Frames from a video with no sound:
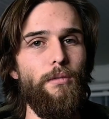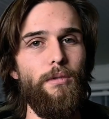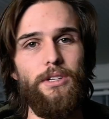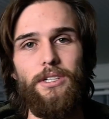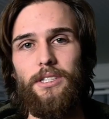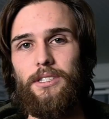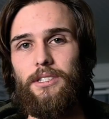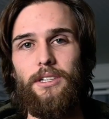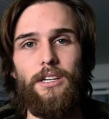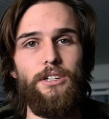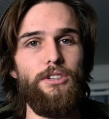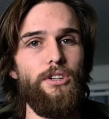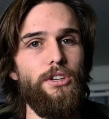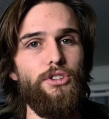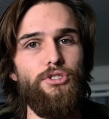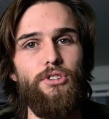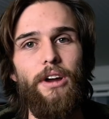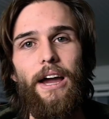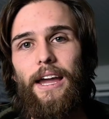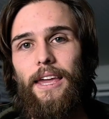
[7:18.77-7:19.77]
which is essentially
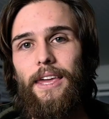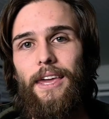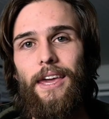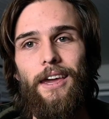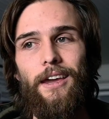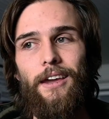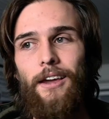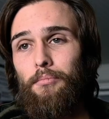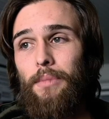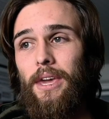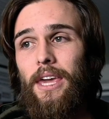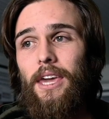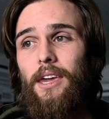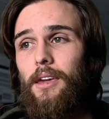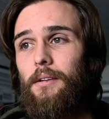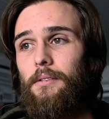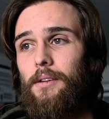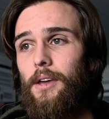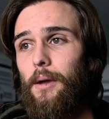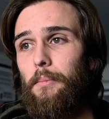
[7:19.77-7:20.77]
tracking
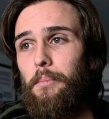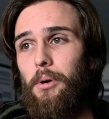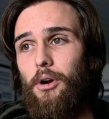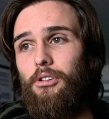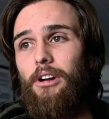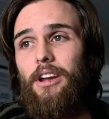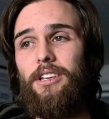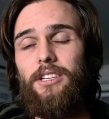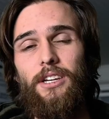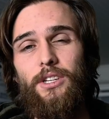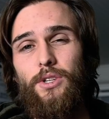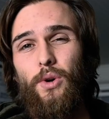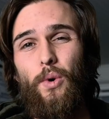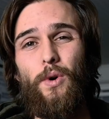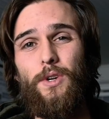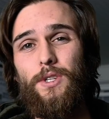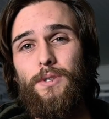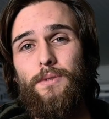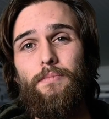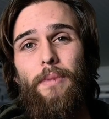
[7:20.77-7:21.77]
me progressing
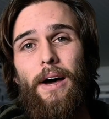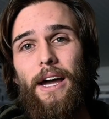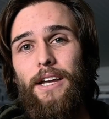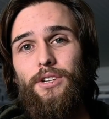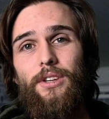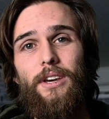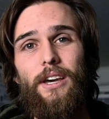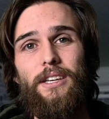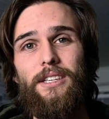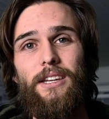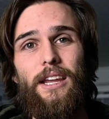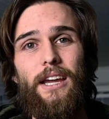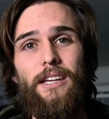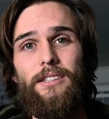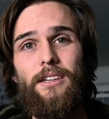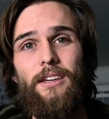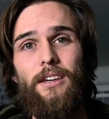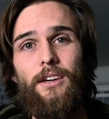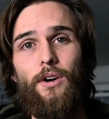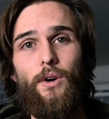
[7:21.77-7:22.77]
towards my
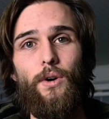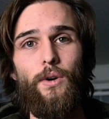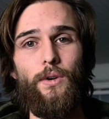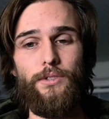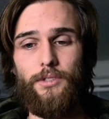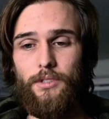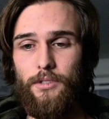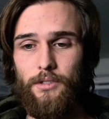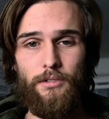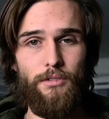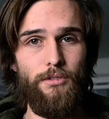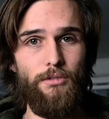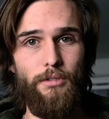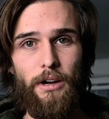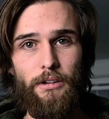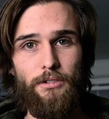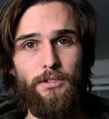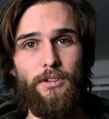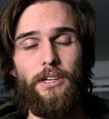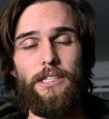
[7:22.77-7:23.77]
2019 goals
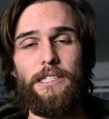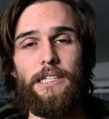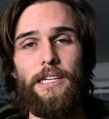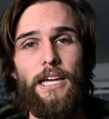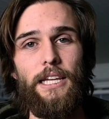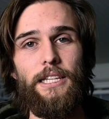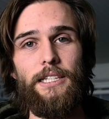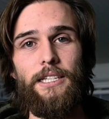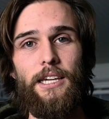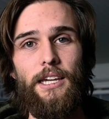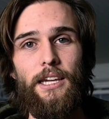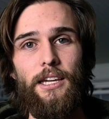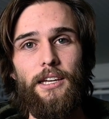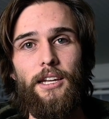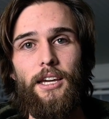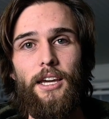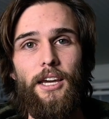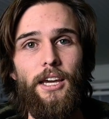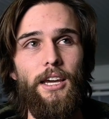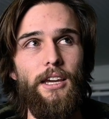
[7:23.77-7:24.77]
throughout 2019.